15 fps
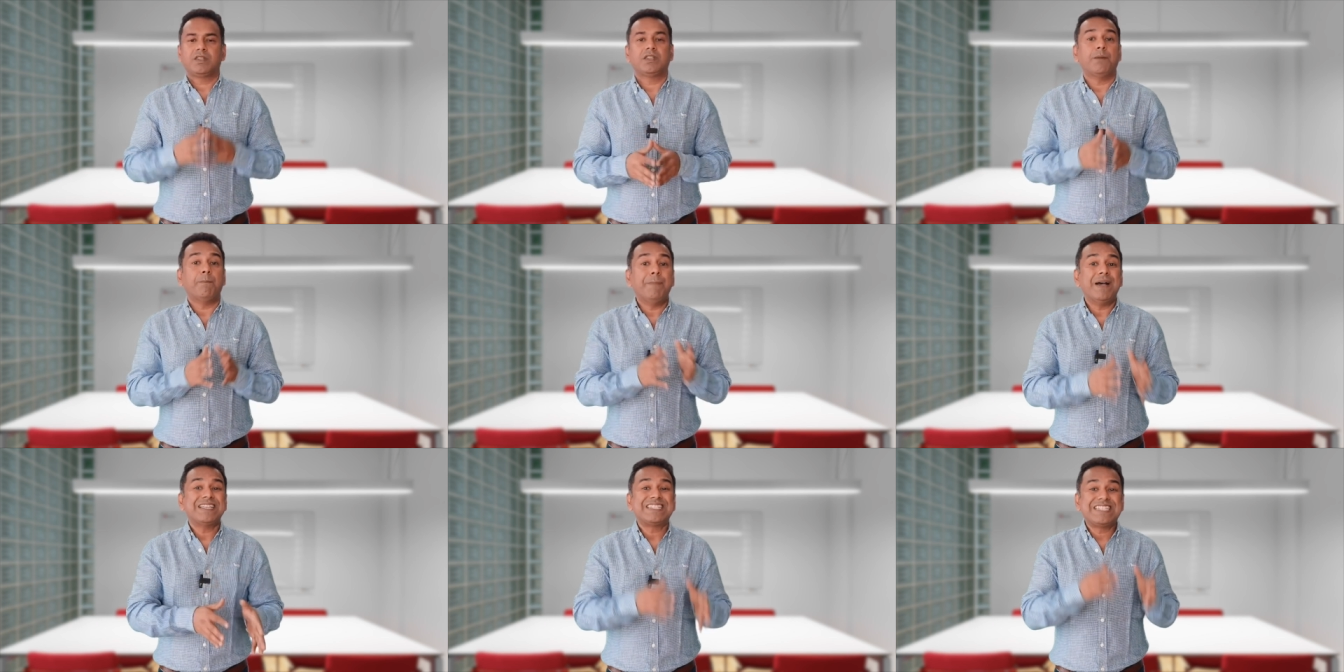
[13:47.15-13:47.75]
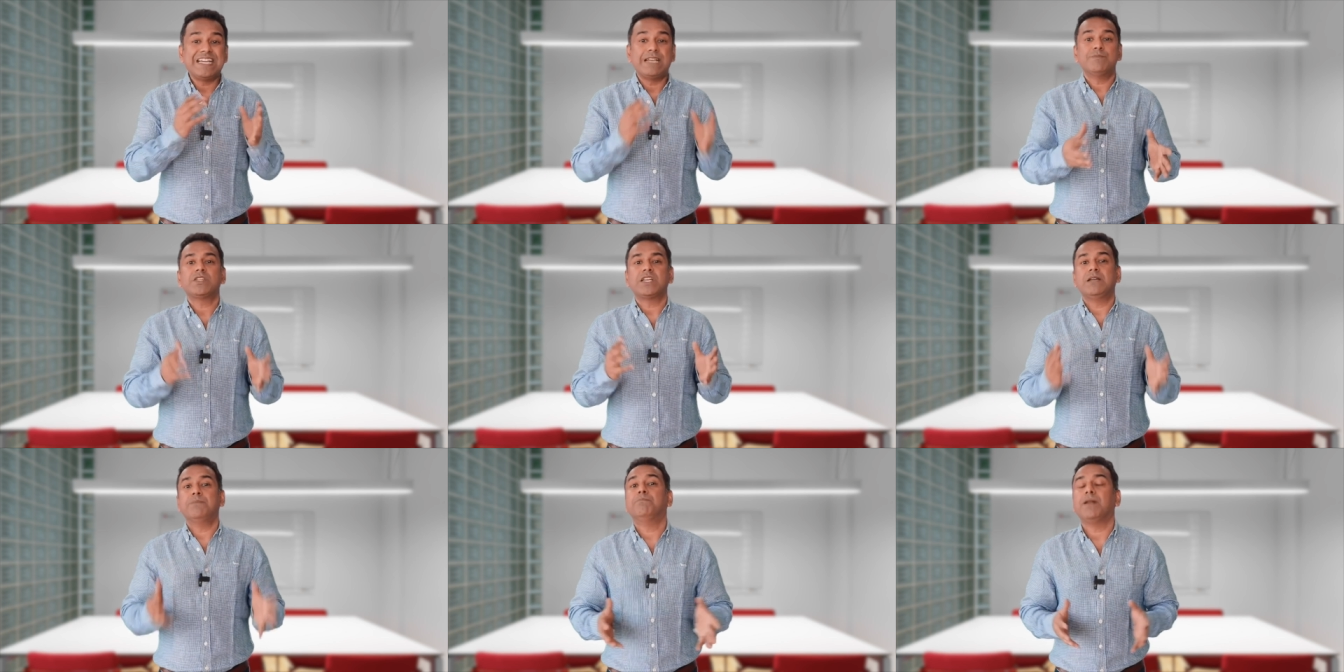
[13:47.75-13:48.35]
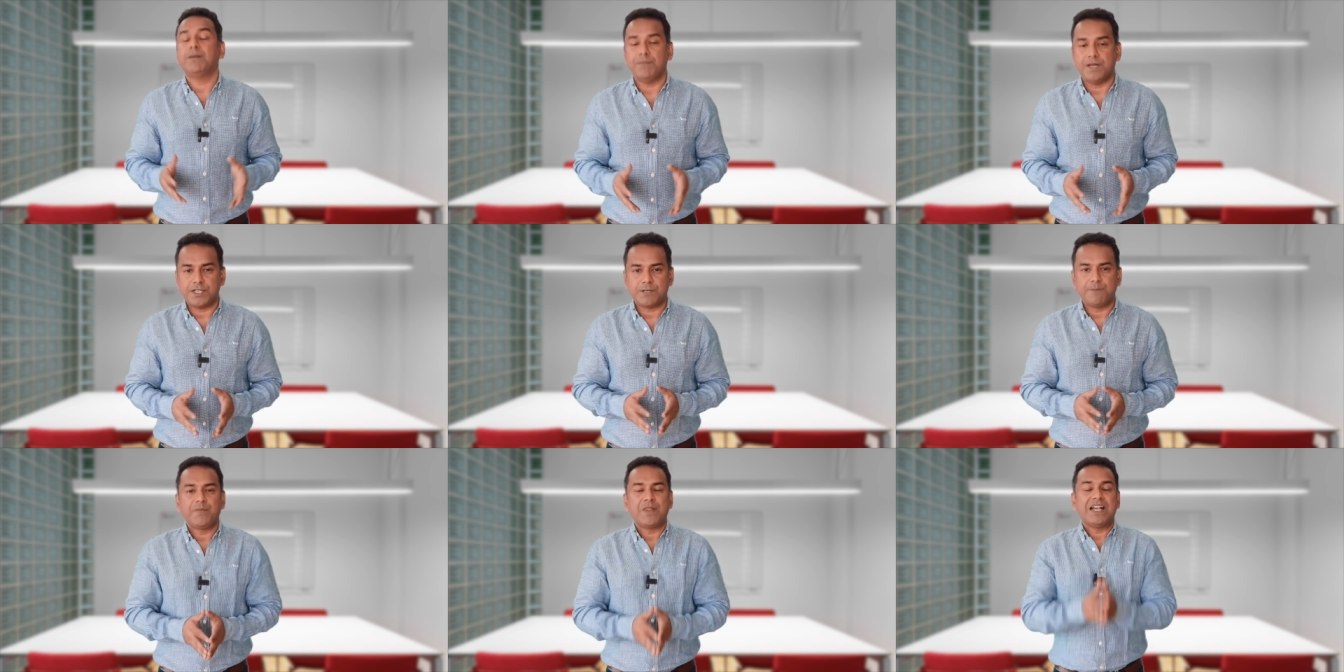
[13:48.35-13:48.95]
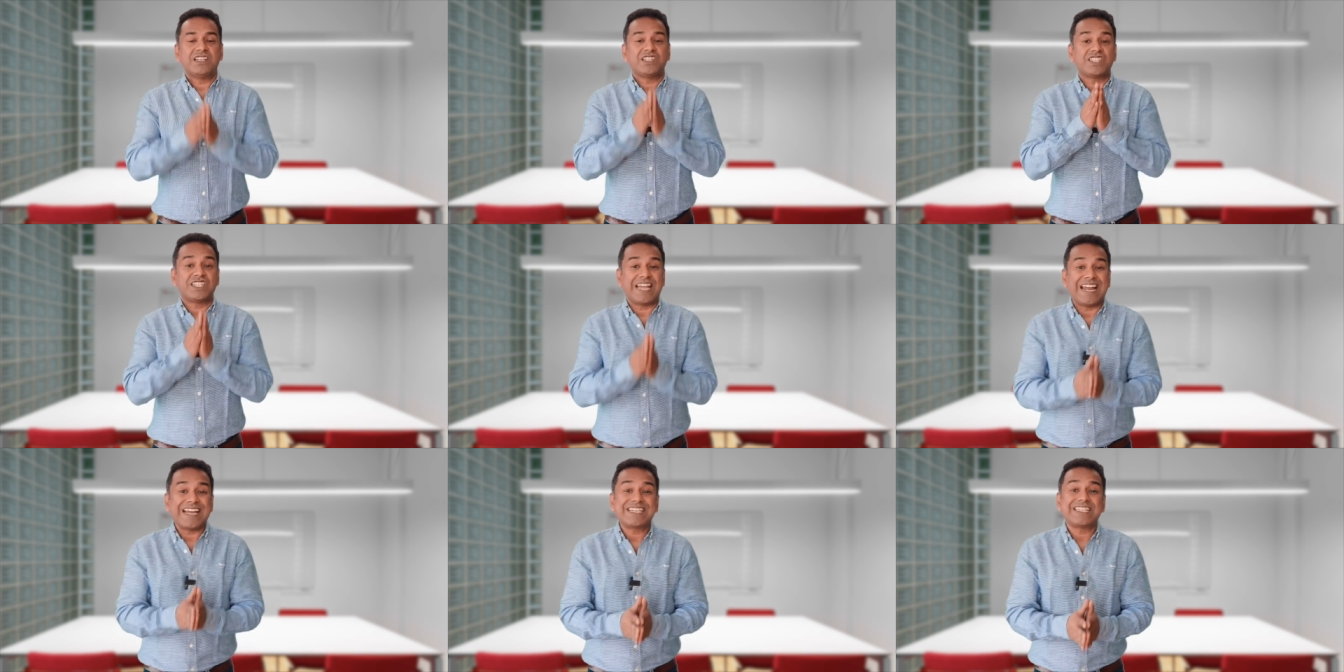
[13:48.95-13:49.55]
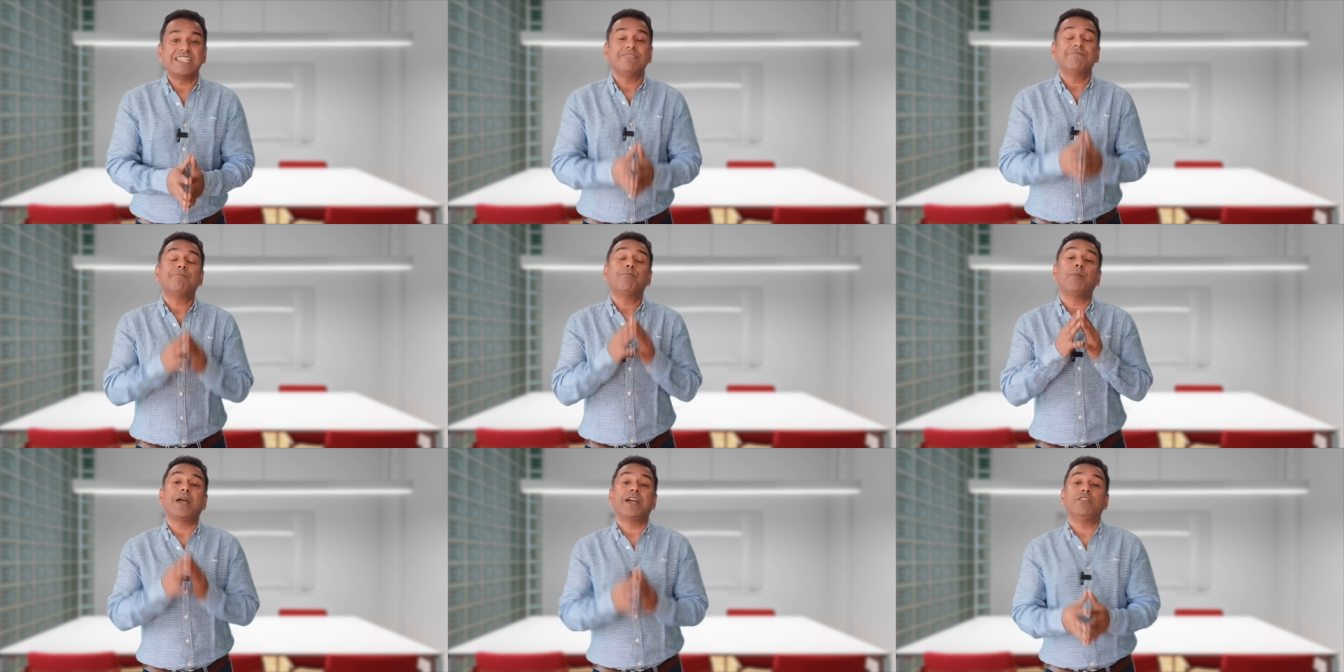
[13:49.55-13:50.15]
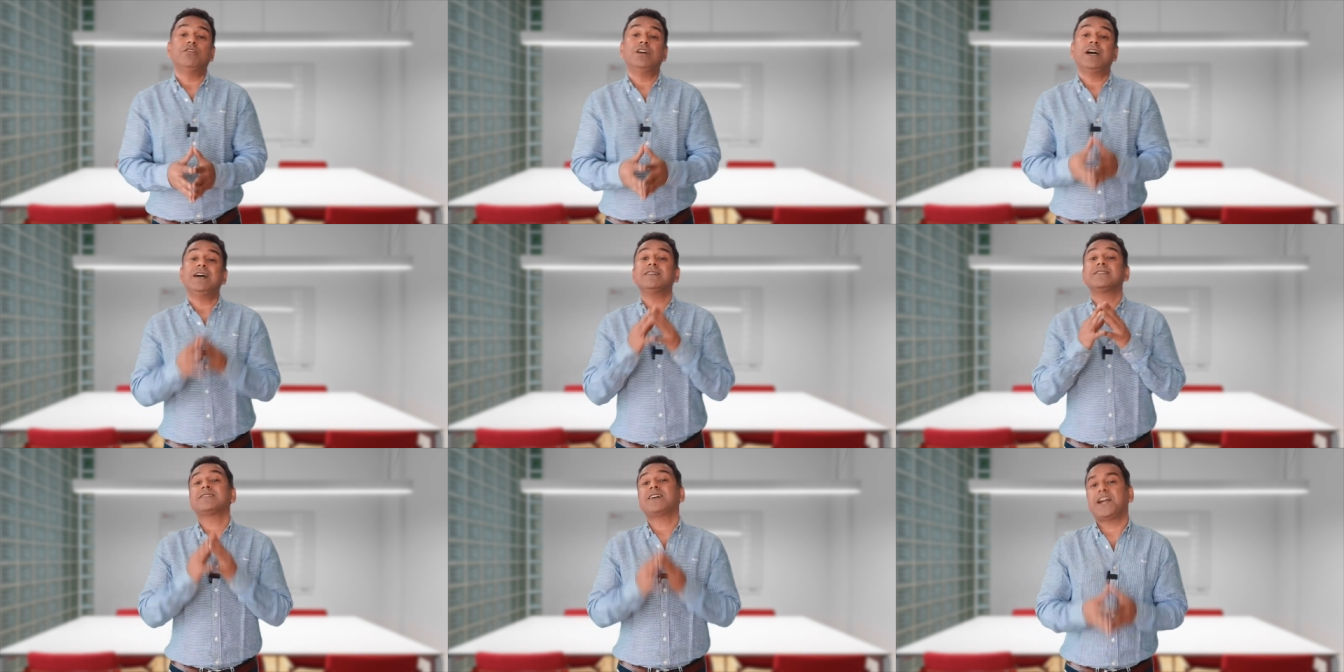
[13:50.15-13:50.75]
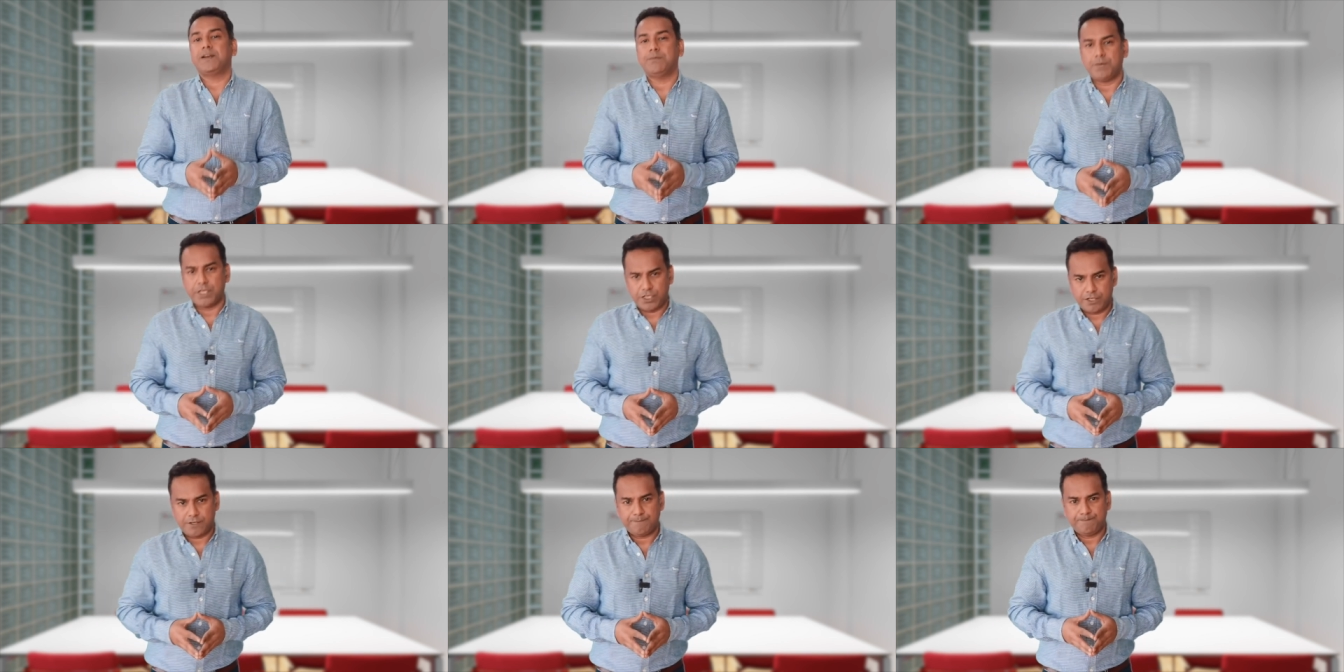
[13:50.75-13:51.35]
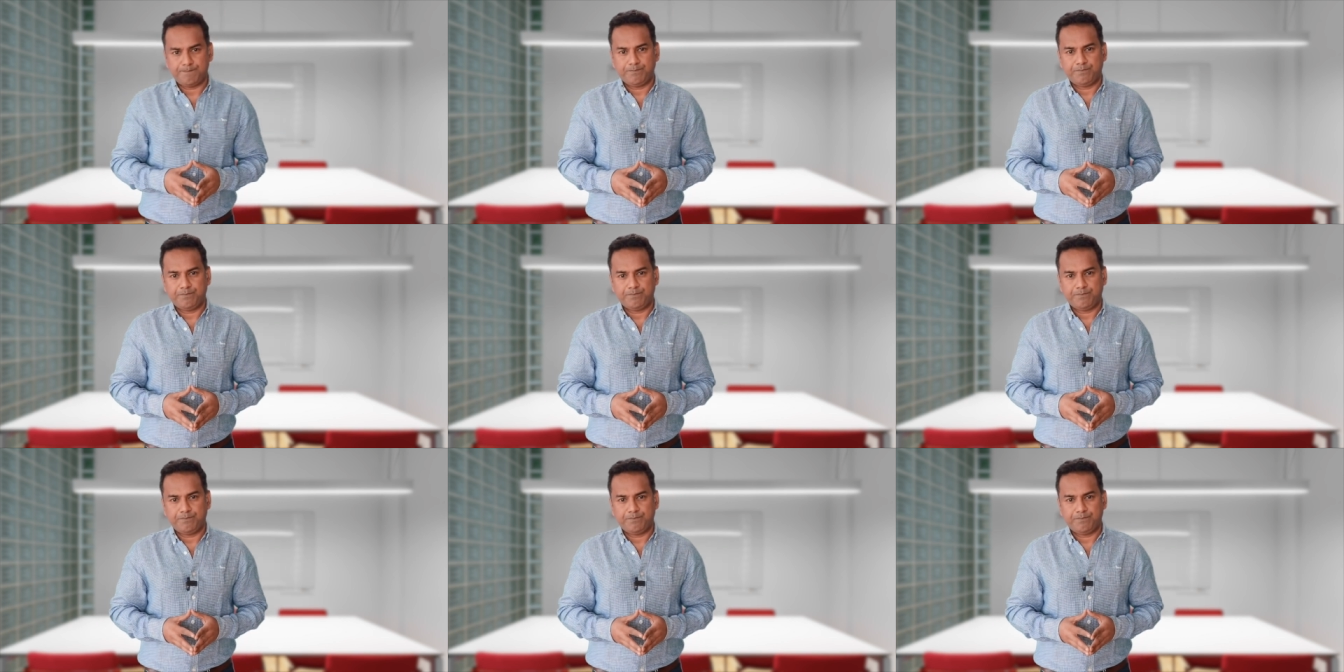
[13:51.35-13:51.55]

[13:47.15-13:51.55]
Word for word: The best teams implement selective player assignments.